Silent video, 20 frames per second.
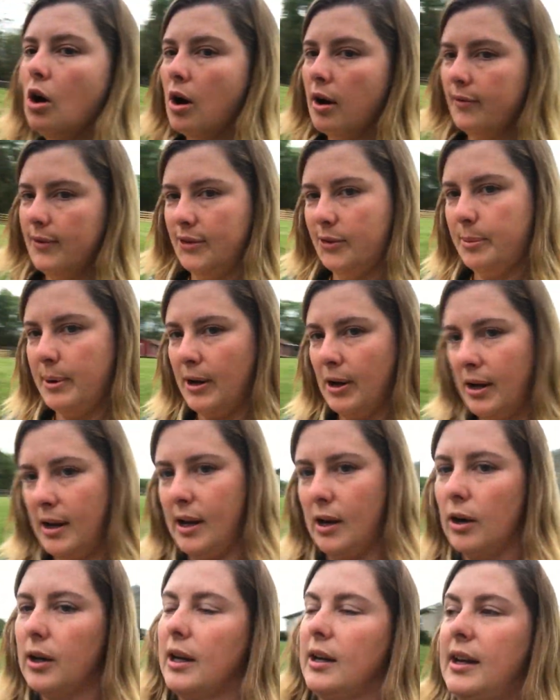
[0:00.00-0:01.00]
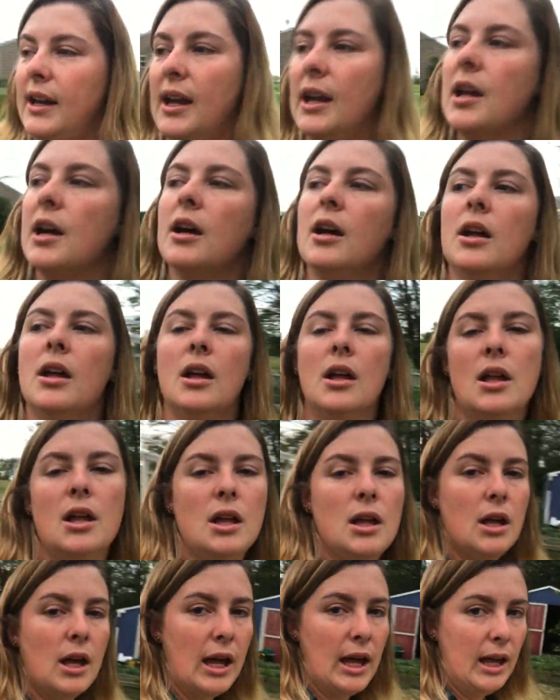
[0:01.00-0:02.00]
harvest period here in Indiana,
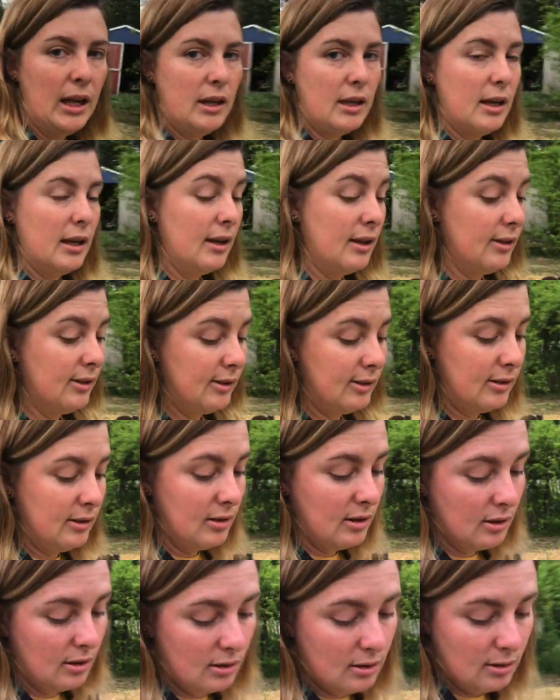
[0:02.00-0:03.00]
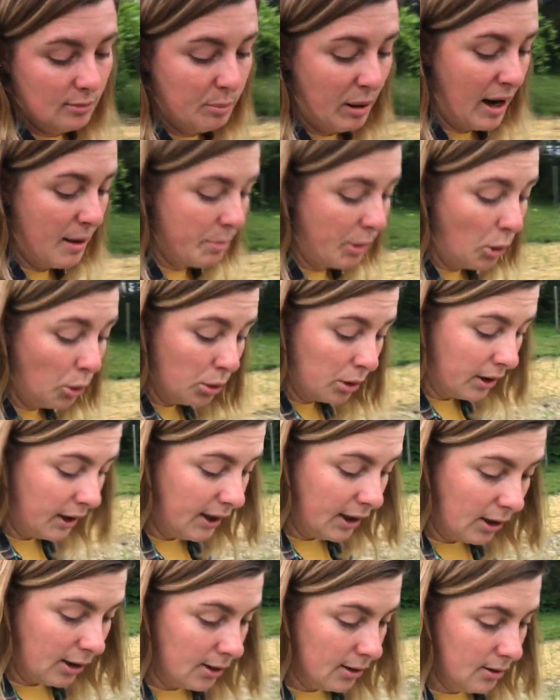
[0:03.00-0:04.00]
it is bipolar
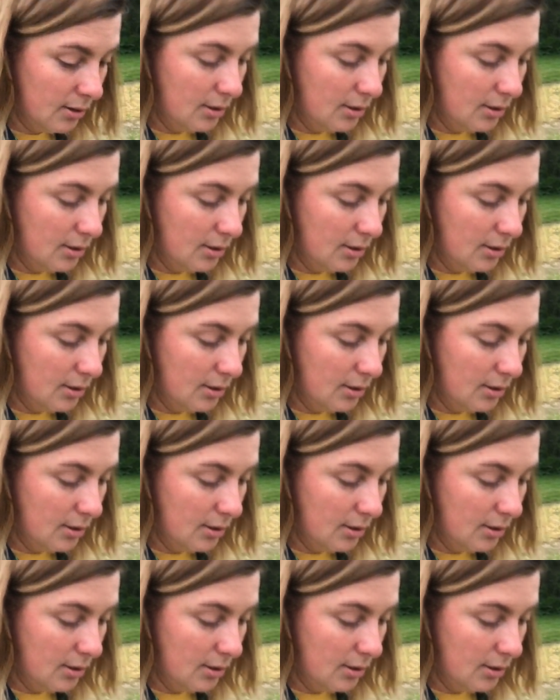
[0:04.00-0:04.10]
here.